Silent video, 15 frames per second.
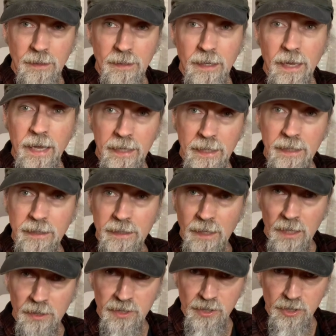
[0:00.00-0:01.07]
and get the
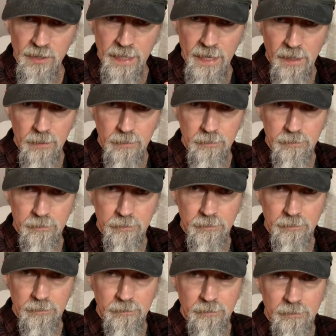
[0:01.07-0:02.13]
oxygen out.
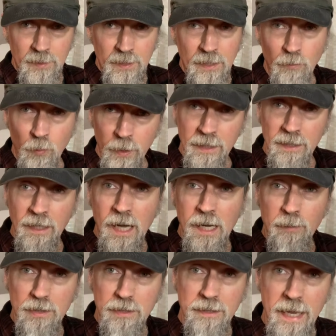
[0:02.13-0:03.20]
If we can
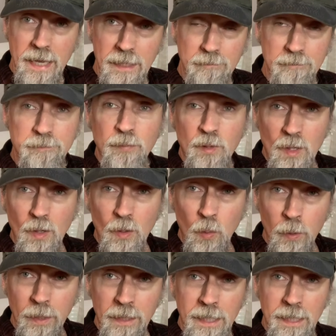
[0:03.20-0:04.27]
accomplish that, we
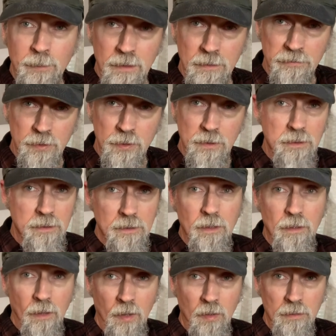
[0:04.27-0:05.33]
can keep our food
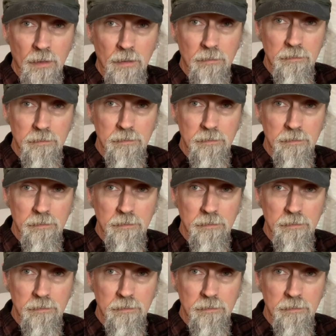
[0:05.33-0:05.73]
long term.